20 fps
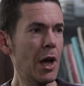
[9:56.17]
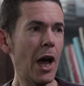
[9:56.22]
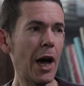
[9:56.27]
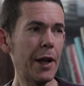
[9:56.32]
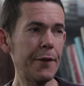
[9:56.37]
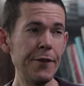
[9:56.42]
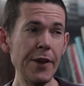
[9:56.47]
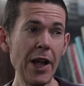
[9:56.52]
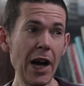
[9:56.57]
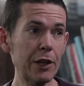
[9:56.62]

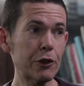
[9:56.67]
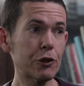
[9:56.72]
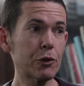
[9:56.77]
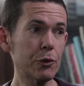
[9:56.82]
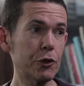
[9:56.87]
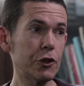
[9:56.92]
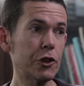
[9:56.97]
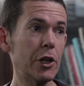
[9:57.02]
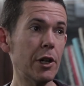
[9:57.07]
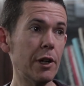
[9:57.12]
And
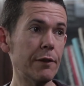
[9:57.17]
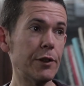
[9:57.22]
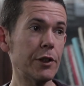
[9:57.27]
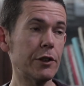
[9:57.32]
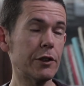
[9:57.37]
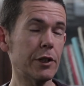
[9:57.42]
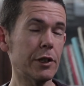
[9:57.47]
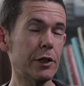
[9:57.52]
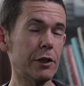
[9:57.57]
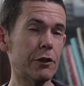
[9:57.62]
natural
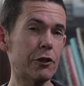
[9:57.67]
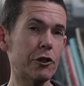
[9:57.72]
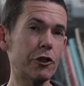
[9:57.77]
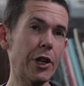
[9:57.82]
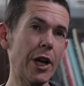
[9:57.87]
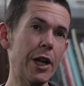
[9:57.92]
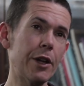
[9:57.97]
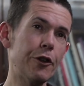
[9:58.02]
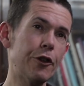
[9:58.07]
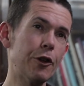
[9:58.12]
surfaces
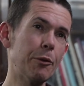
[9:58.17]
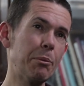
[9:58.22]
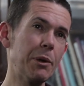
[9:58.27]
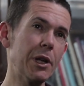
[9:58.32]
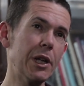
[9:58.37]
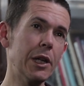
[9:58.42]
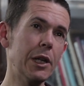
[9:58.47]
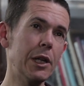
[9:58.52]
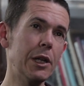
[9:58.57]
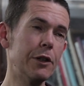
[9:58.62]
tend to
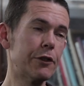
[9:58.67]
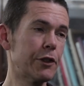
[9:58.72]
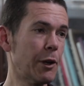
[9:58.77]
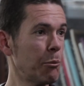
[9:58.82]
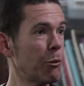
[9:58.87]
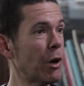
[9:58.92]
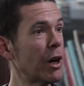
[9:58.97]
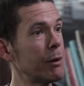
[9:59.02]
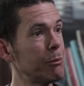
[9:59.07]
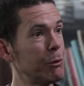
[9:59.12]
be
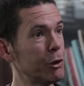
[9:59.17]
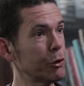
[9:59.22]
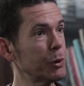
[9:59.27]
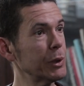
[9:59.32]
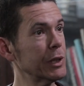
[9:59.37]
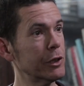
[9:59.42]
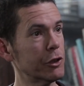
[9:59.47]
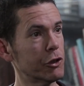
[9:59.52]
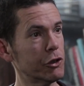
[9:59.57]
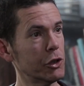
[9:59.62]
somewhere in
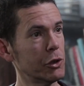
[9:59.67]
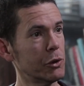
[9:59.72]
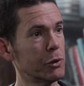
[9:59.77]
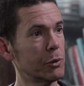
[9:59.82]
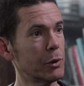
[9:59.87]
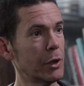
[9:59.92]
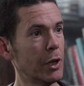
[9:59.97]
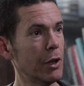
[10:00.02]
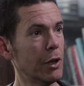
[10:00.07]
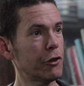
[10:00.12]
between the
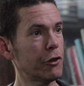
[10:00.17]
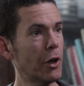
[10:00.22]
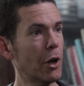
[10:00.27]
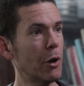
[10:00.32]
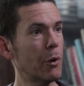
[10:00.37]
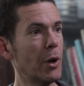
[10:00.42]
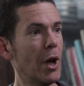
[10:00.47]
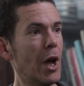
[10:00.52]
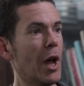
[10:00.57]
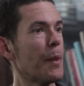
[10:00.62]
two.
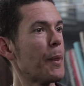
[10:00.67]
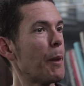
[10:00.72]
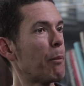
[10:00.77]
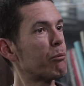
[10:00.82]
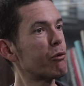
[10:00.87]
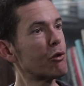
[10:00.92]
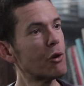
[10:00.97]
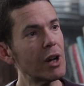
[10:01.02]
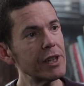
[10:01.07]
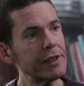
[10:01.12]
So the
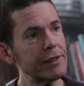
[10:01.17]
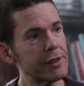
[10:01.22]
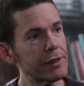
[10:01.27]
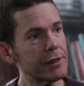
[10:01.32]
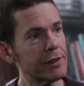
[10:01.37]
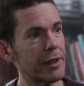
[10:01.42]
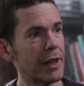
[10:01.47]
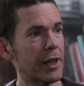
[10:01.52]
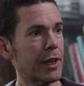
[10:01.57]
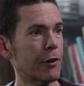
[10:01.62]

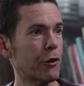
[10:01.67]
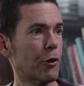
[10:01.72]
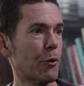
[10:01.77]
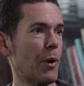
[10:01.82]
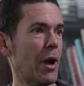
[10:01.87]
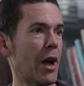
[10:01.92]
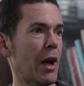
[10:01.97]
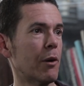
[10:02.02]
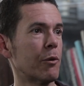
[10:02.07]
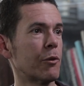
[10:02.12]
brightest things
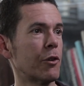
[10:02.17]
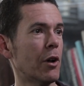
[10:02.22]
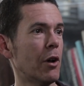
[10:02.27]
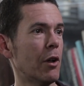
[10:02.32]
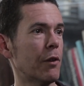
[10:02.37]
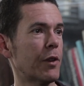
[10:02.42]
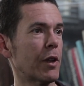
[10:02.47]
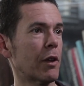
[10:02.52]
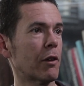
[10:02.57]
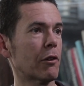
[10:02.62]
around
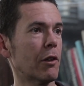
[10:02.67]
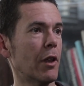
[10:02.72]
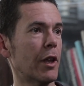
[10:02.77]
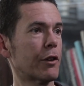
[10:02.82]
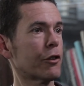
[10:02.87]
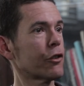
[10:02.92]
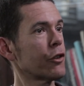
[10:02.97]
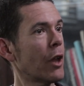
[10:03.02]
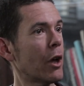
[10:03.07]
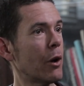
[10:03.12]
are things
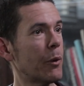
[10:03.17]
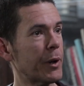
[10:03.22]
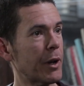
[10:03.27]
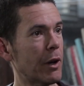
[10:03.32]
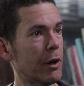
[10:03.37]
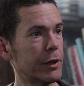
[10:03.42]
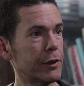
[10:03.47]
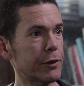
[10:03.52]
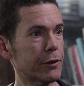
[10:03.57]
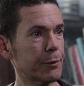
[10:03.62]
like snow and
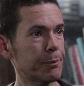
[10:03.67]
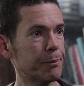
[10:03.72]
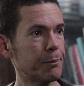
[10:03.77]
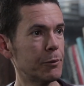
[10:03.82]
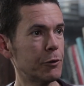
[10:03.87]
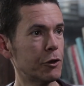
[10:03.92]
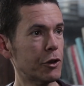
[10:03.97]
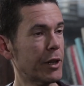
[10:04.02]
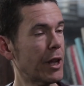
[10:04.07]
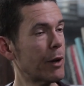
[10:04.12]
ice.
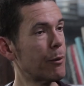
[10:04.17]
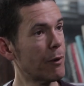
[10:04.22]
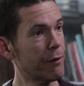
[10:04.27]
So they